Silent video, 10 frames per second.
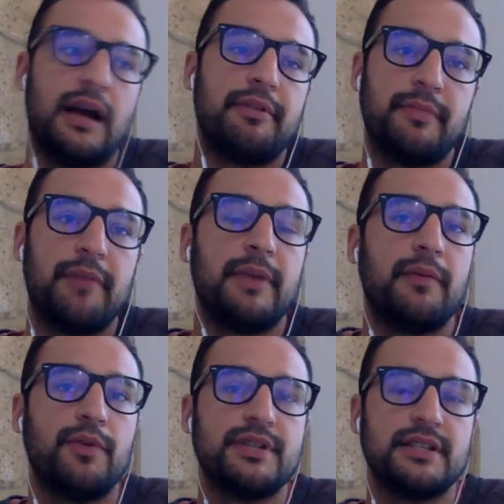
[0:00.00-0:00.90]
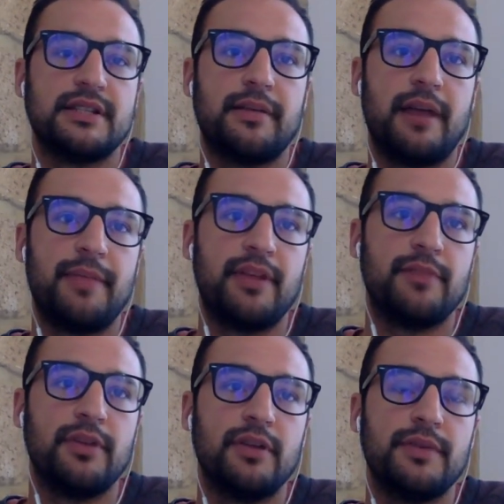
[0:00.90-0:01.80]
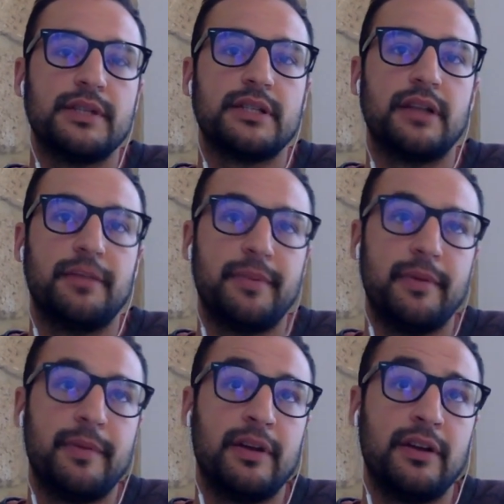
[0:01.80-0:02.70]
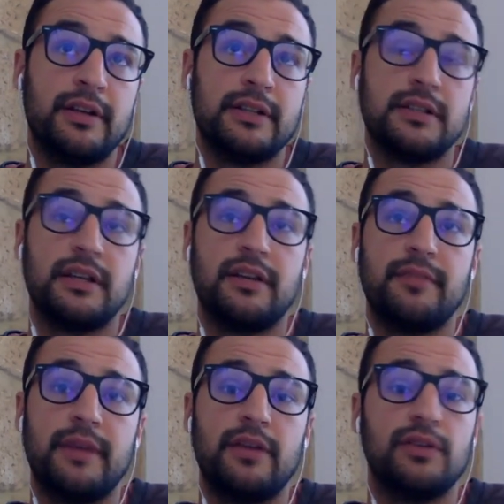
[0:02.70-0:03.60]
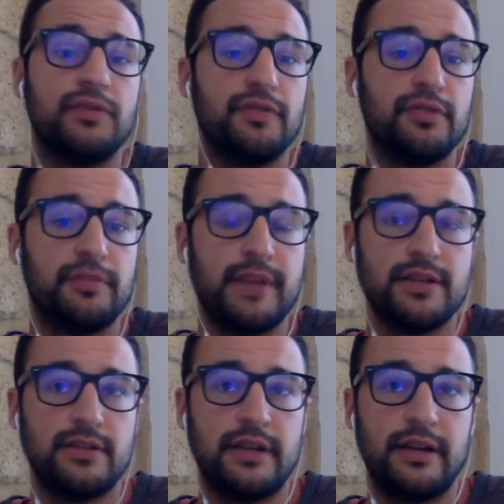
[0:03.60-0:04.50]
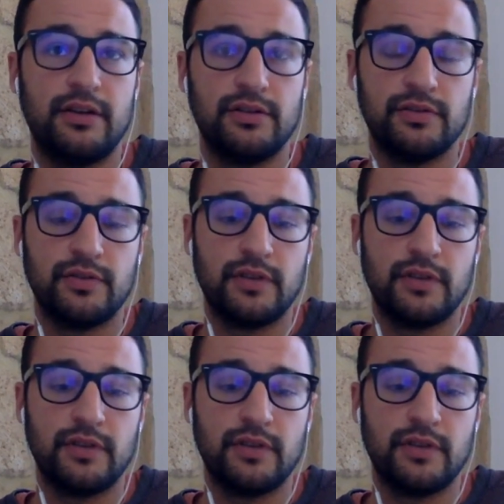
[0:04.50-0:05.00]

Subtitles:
having my mom, which is an epidemiologist, gave me a lot of information and a lot of